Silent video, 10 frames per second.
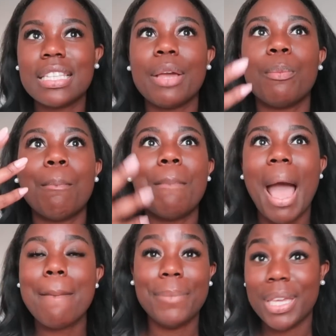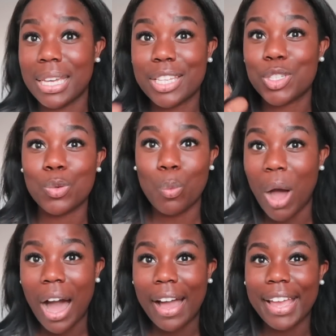is like my biggest
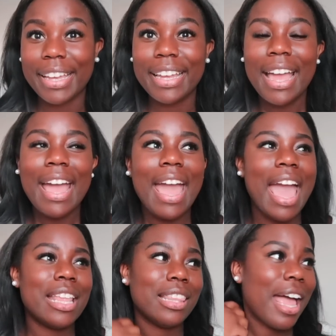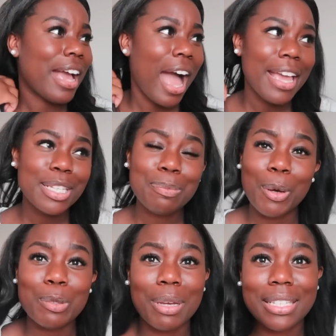why. And like, I
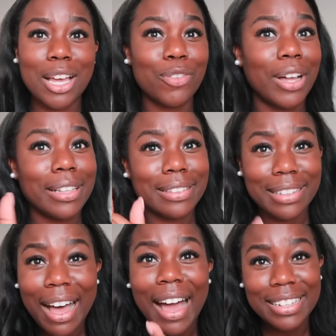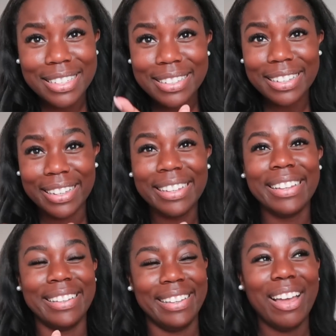expose myself a lot
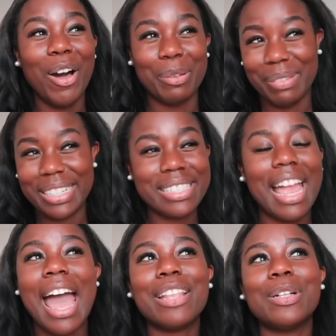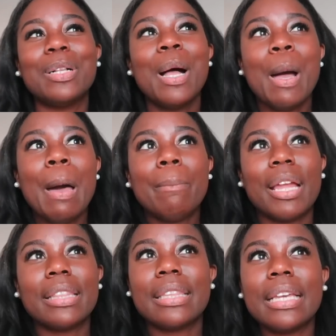on my channel, but
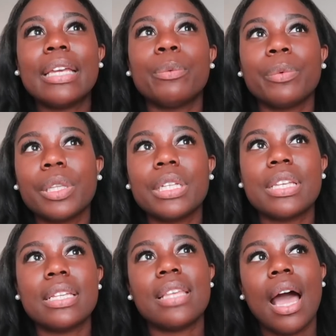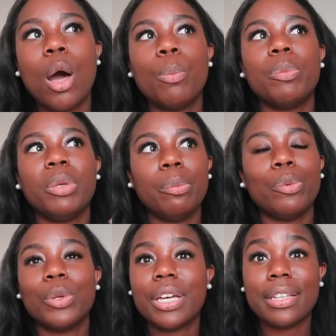I think it really does help
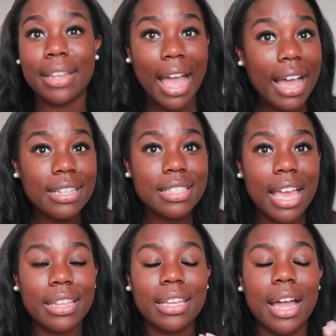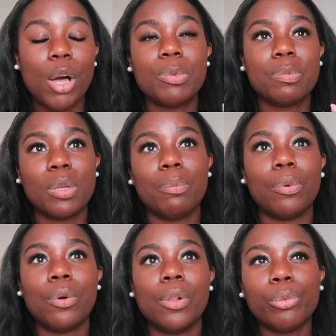people connect, and it helps
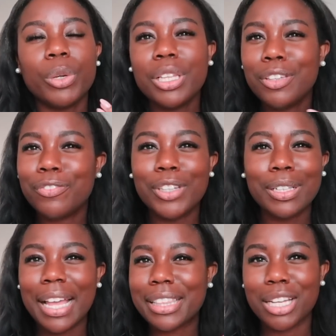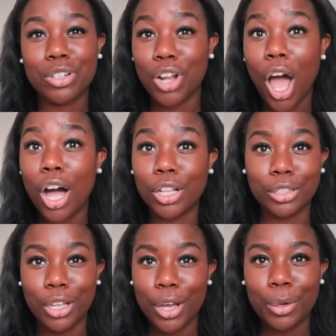people really feel like they're not
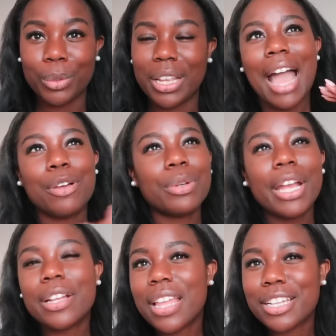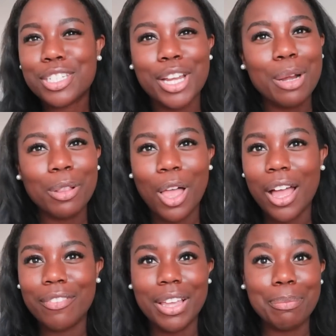alone. I don't care that I share a
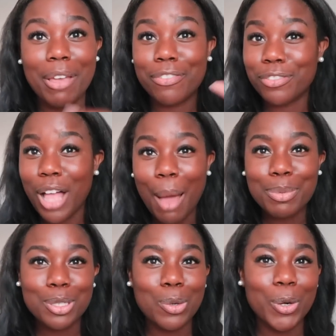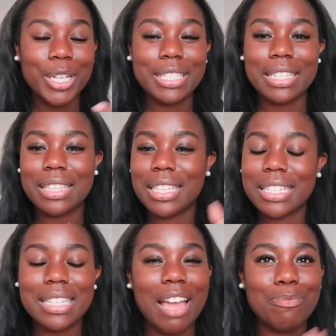lot of like my flop stories and the
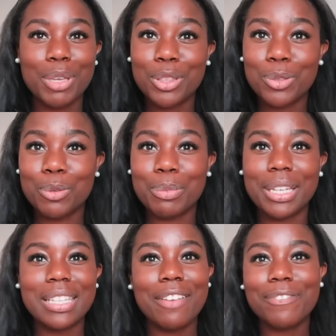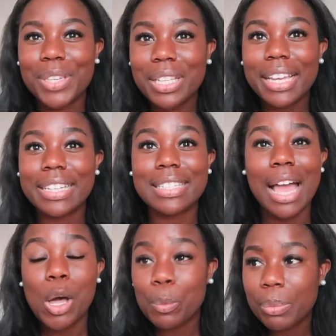things I've been through, because I feel like it's
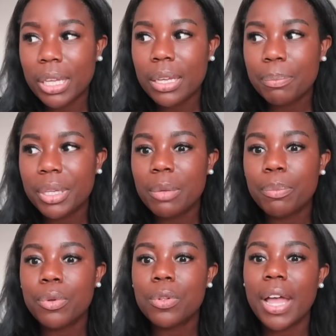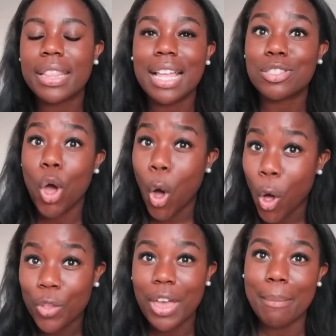helping people, and that's
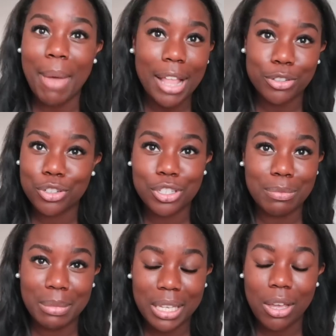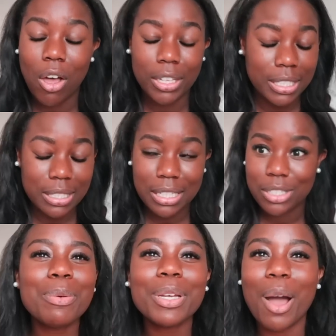all that matters to me, honestly.
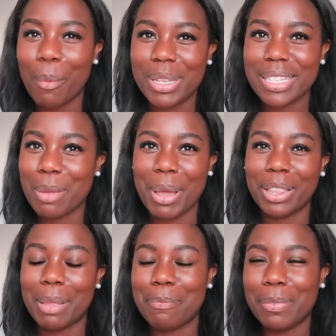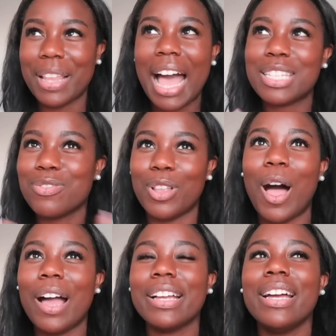Someone commented on my last
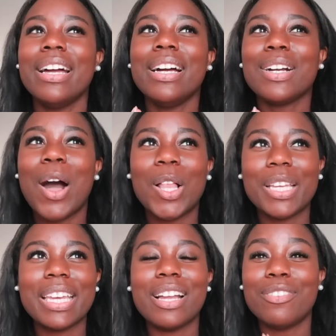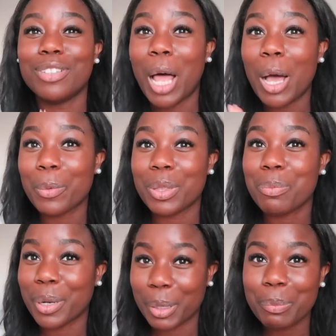vlog calling it a vlog with
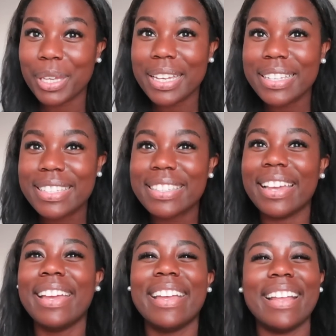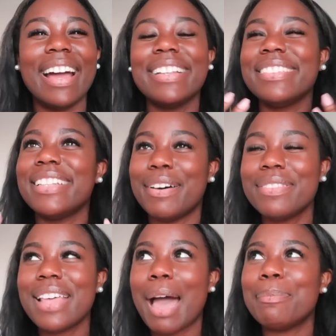purpose. I
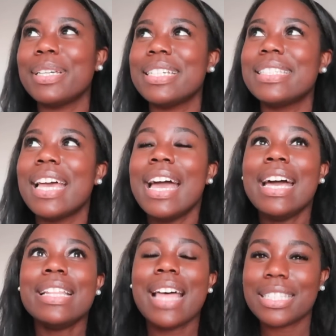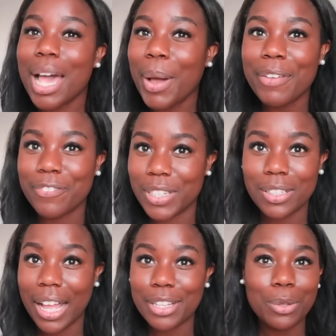love that, because that's how I
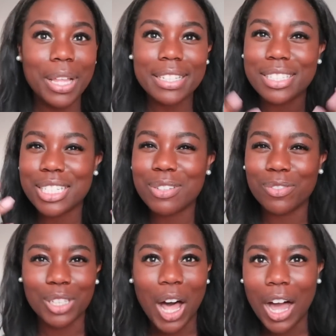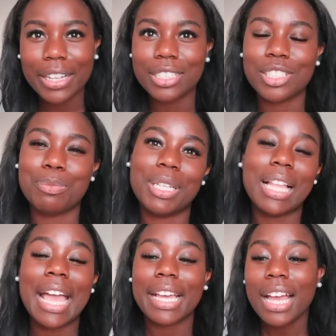feel. I don't like to just vlog and be
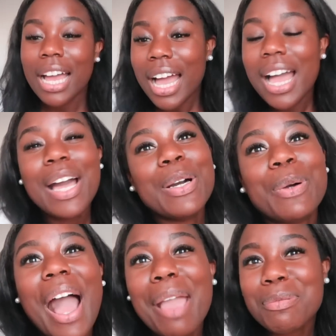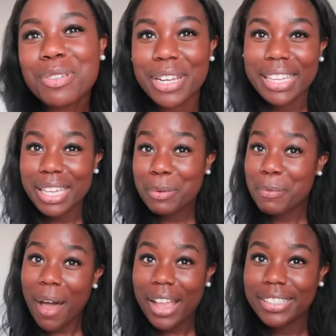like, oh, I'm drinking
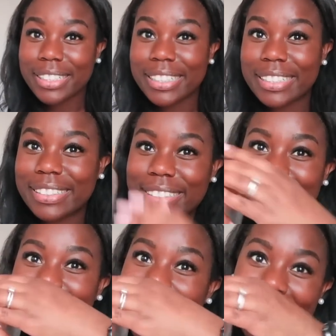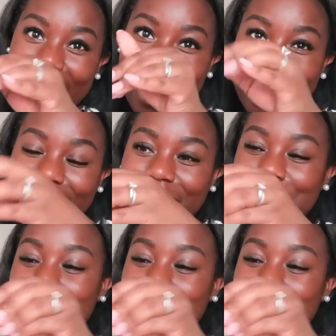water, yay,